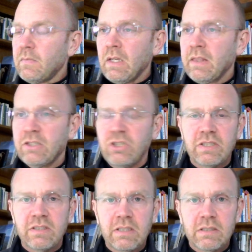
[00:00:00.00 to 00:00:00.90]
that's just
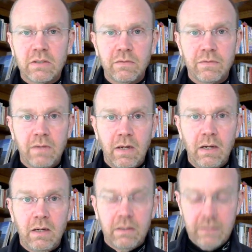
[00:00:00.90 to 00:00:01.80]
a sense of
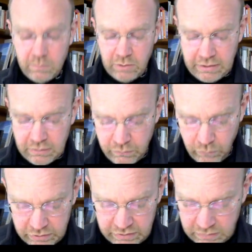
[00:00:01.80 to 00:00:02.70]
intermolecular
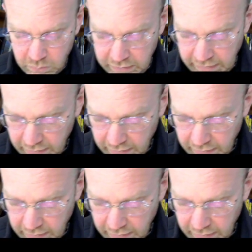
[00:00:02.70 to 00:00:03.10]
forces and what they